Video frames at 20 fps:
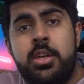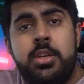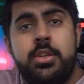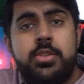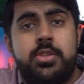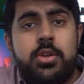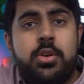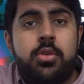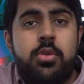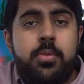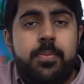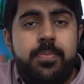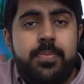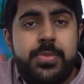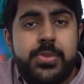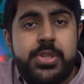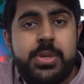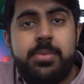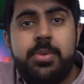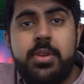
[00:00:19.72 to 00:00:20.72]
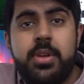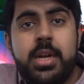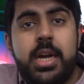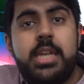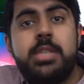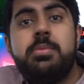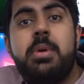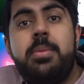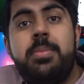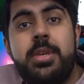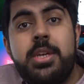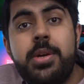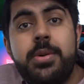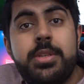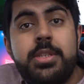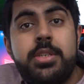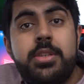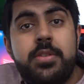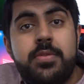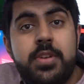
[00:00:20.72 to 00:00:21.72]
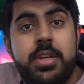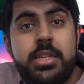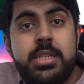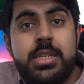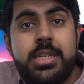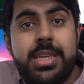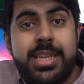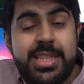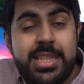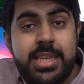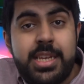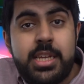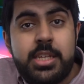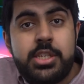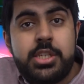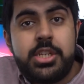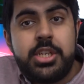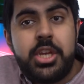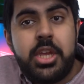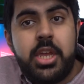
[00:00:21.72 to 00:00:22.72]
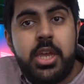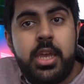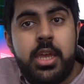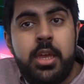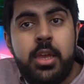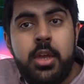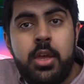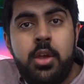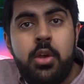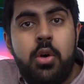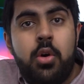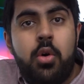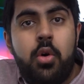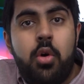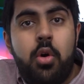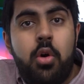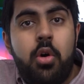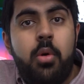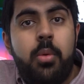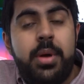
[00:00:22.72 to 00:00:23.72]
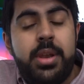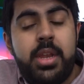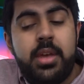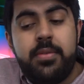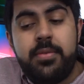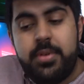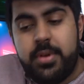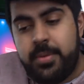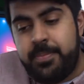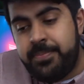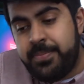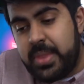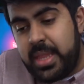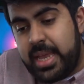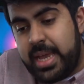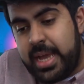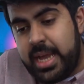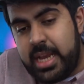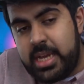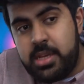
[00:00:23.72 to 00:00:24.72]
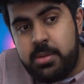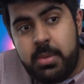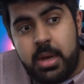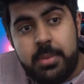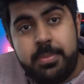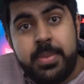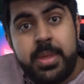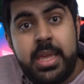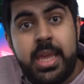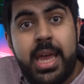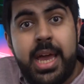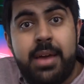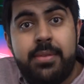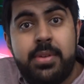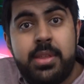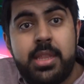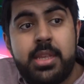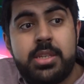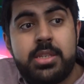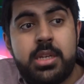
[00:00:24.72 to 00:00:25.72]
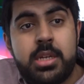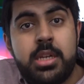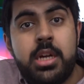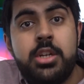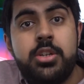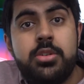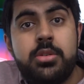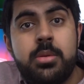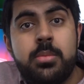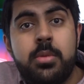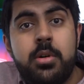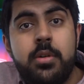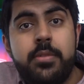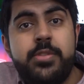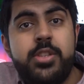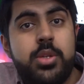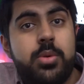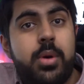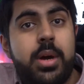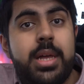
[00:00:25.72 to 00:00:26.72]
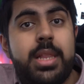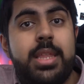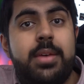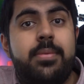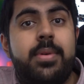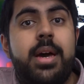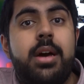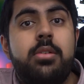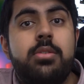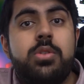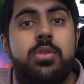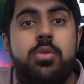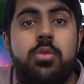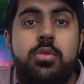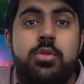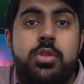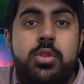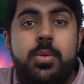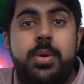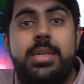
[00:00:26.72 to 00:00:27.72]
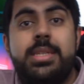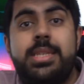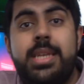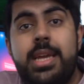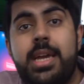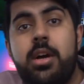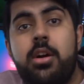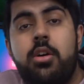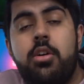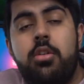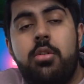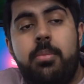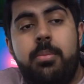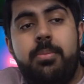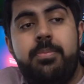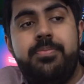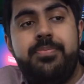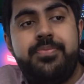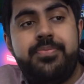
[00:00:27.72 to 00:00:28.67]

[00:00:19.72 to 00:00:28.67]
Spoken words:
So some of you guys might be going to university in the next year or whenever, and you might be having this conundrum of, do I live out or do I stay at home?